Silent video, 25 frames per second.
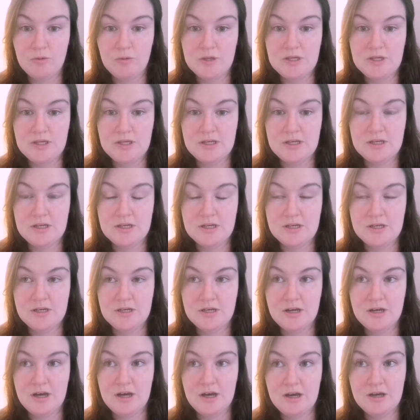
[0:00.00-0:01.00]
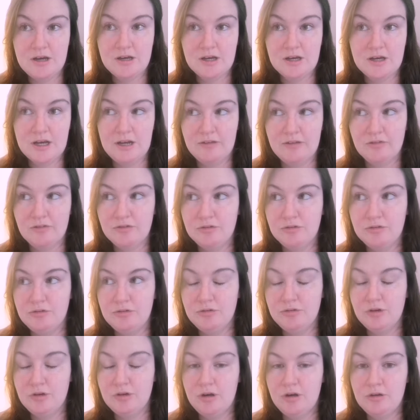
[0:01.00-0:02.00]
we kind of go
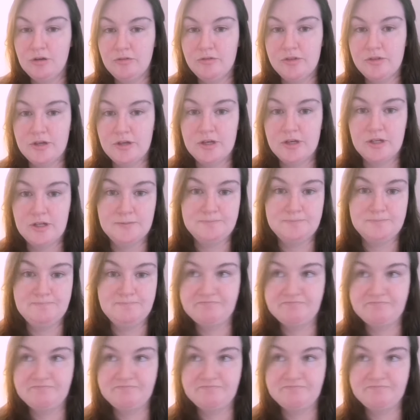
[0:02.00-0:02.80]
through all of the